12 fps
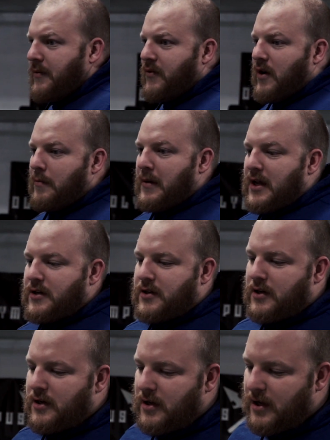before I
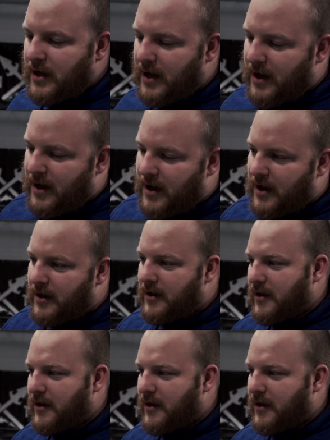bench, I